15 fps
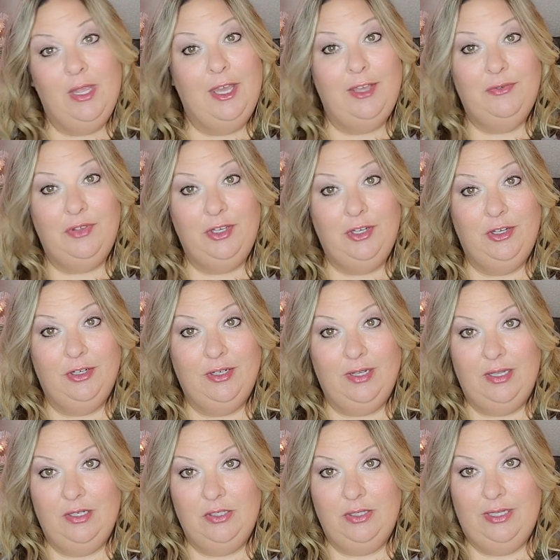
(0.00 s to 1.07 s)
I
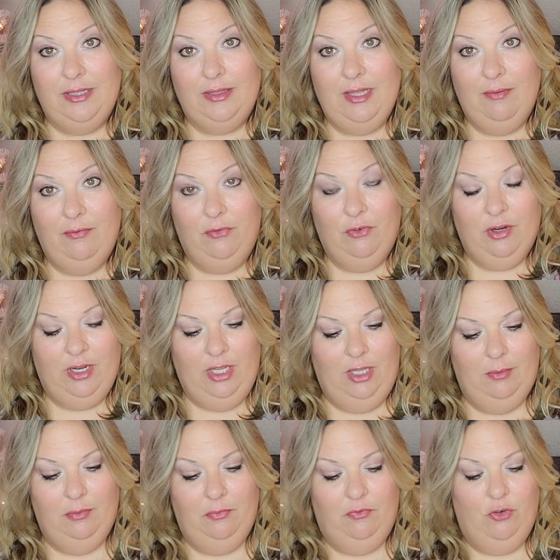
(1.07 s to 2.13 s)
figured get them for
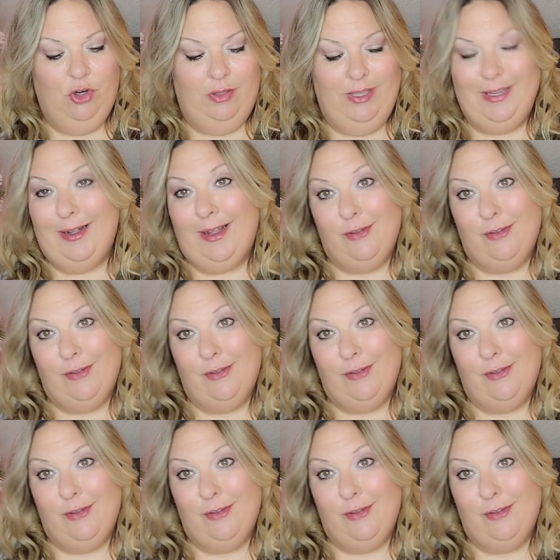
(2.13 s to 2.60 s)
him for like an